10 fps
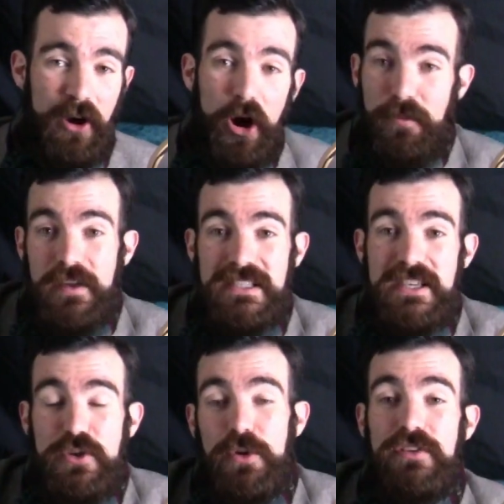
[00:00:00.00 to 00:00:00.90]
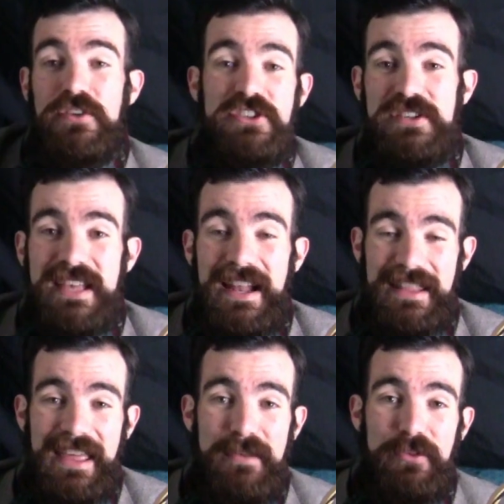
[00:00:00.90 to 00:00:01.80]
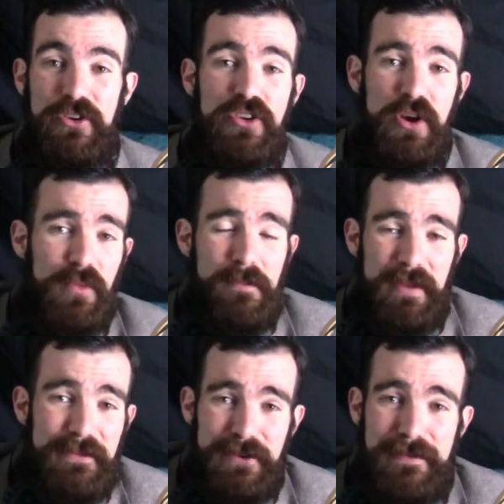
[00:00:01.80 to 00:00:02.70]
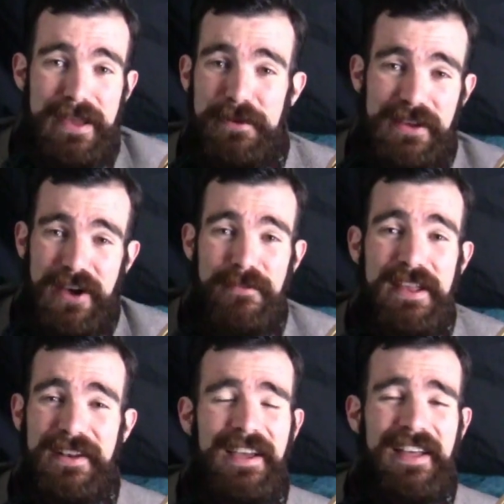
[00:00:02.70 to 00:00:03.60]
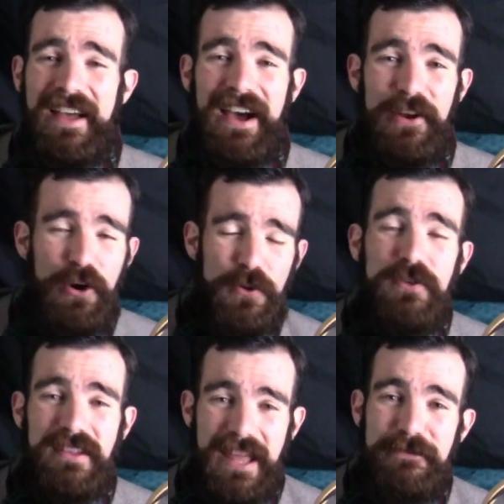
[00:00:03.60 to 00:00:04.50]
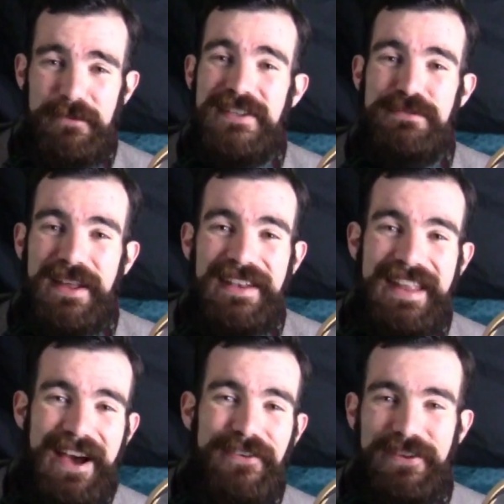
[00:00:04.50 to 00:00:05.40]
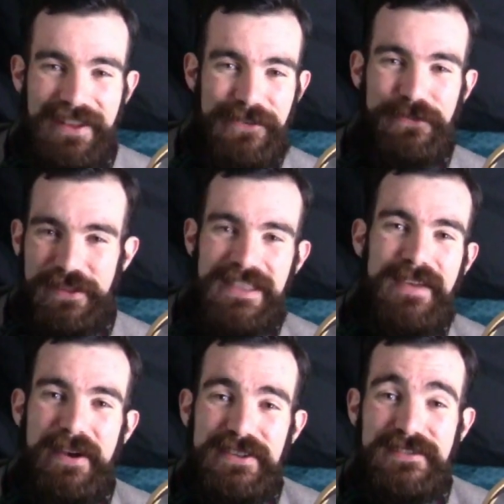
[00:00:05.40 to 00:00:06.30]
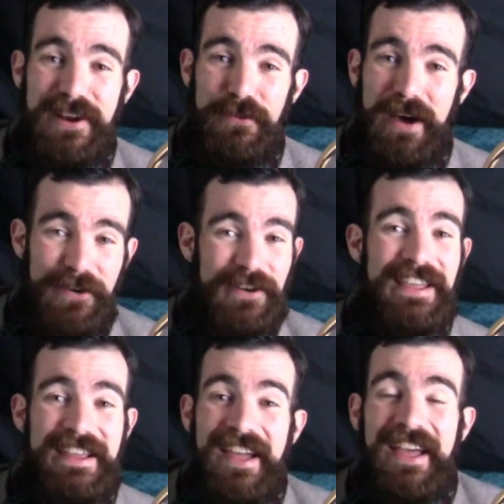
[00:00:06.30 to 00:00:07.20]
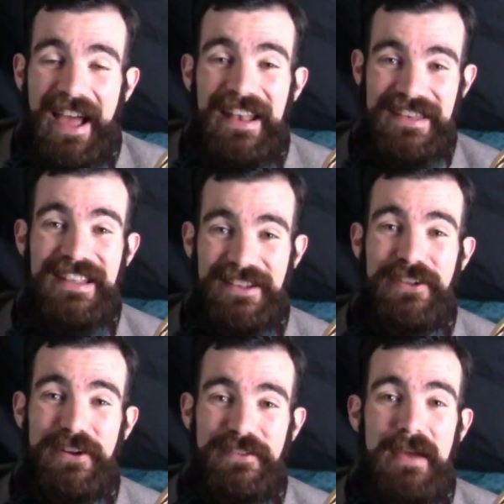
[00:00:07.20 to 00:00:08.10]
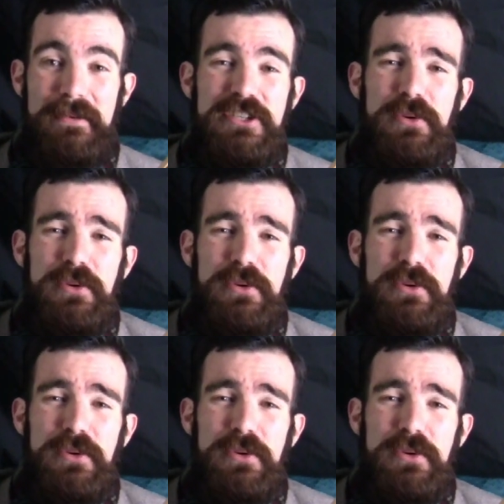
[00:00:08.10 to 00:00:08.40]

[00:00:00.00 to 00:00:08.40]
Obviously, you want to reduce that in the game, though. You don't want people to be able to come in and hold left mouse button down and fling their mouse around wildly and deal a lot of damage.